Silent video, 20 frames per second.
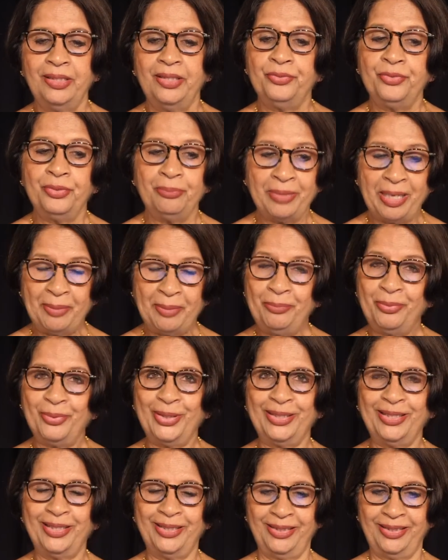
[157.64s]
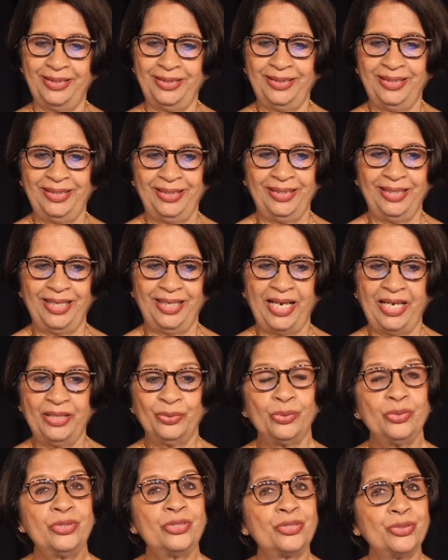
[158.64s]
Remembering her, I
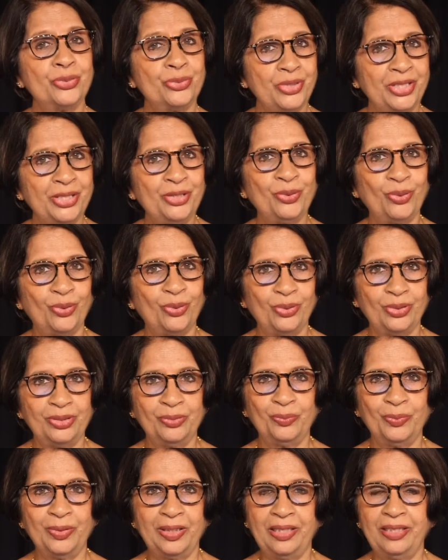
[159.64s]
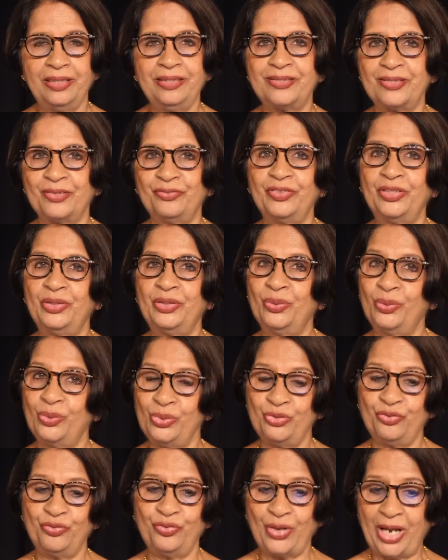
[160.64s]
also recall the words of an
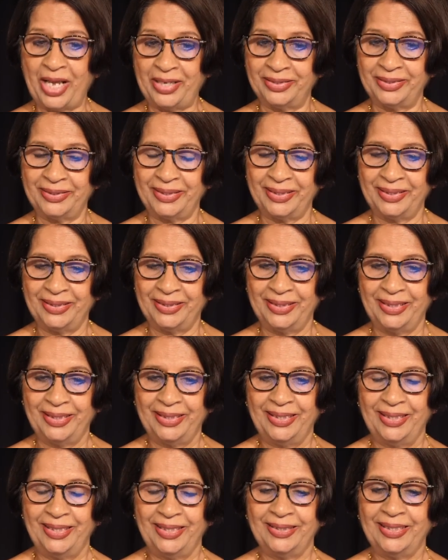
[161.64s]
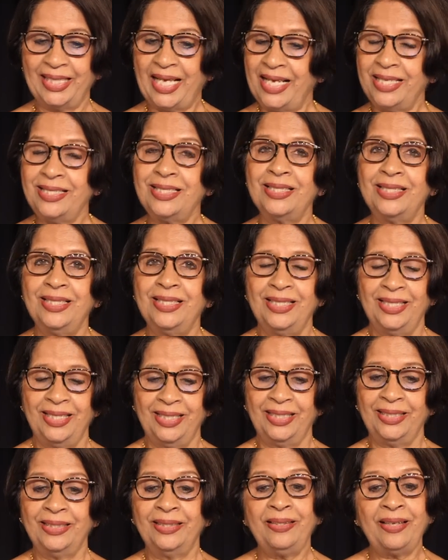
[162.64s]
old friend that
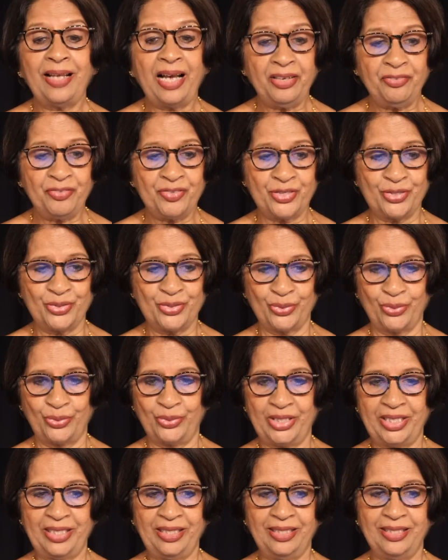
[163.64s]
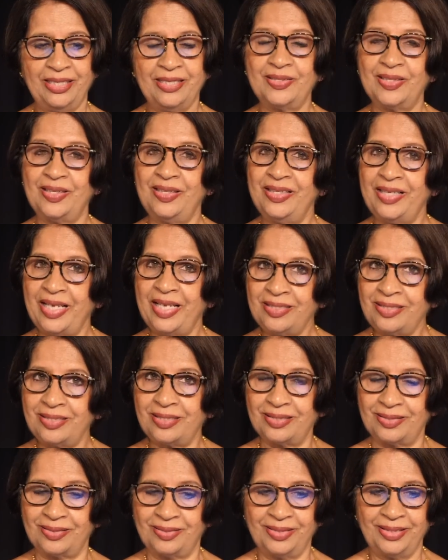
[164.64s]
her life story is a
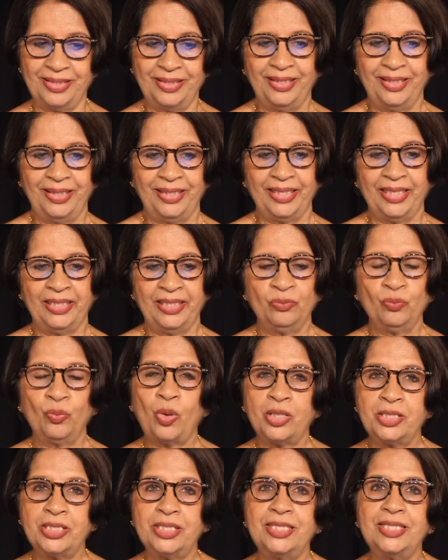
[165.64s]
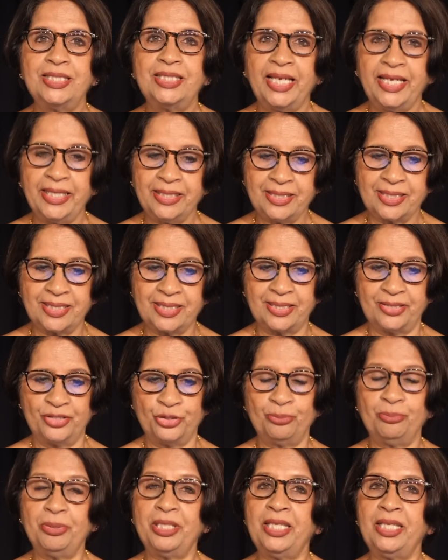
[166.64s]
lesson in what it takes
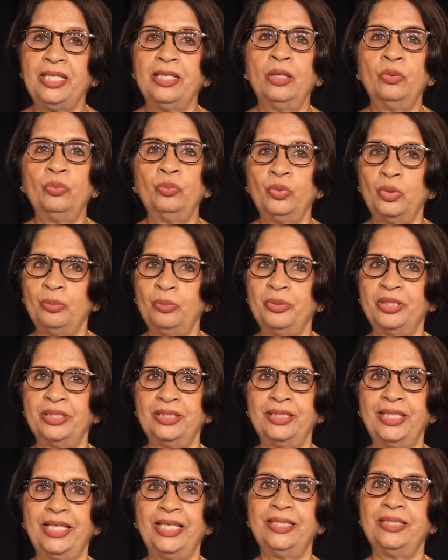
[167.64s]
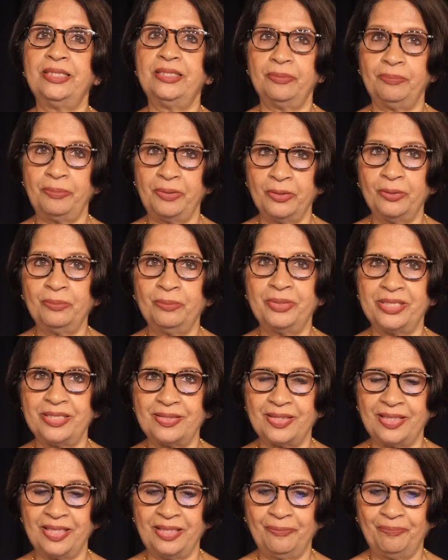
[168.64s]
to be a woman in
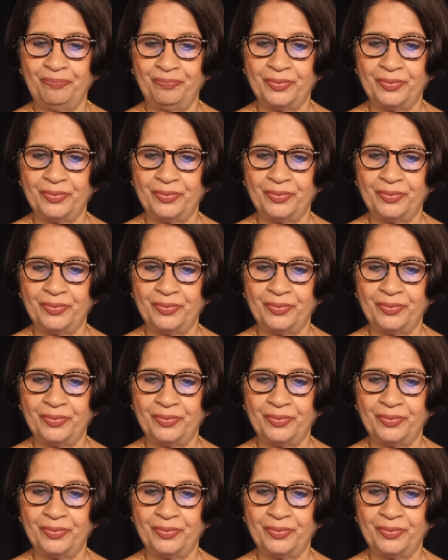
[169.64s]
diplomacy: